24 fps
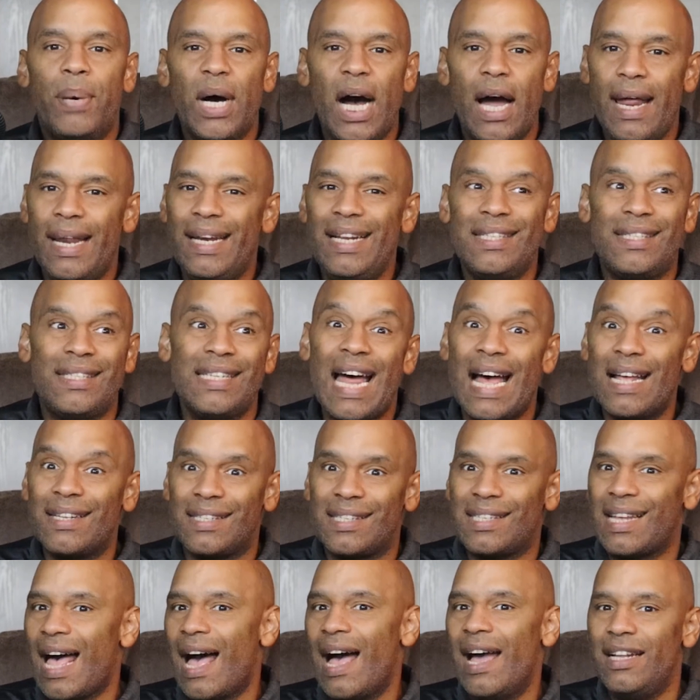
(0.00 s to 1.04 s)
And he's not
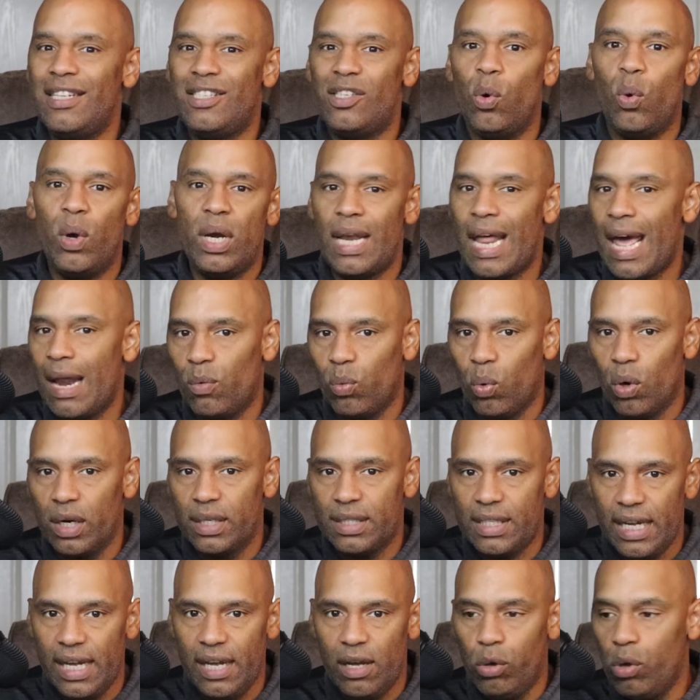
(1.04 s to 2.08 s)
signed to a
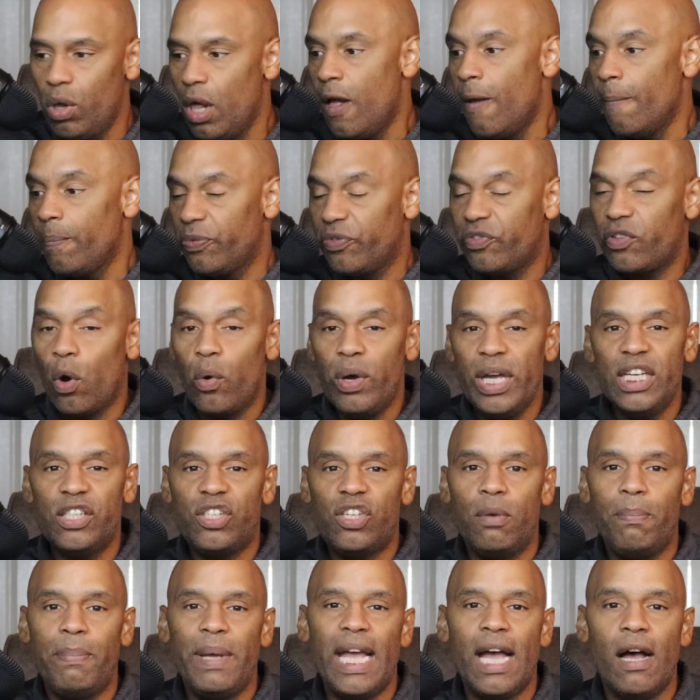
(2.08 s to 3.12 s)
network deal, so he
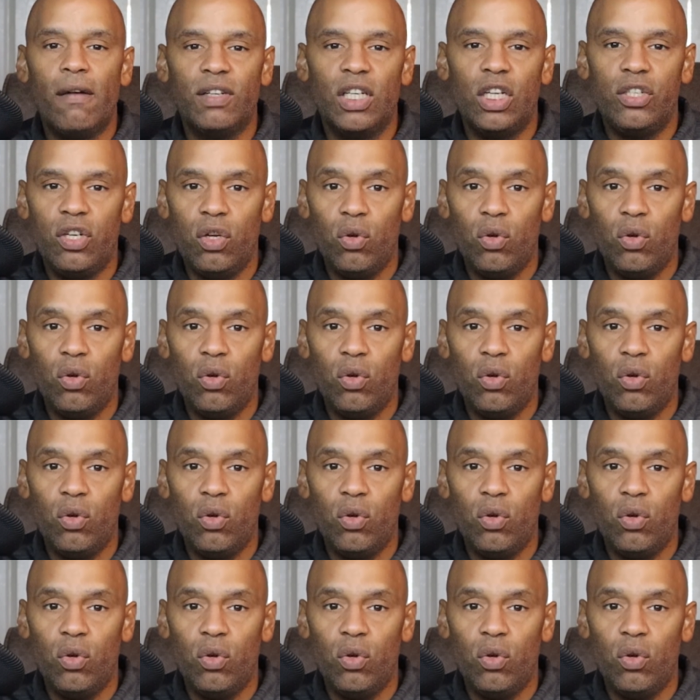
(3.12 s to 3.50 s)
should be able to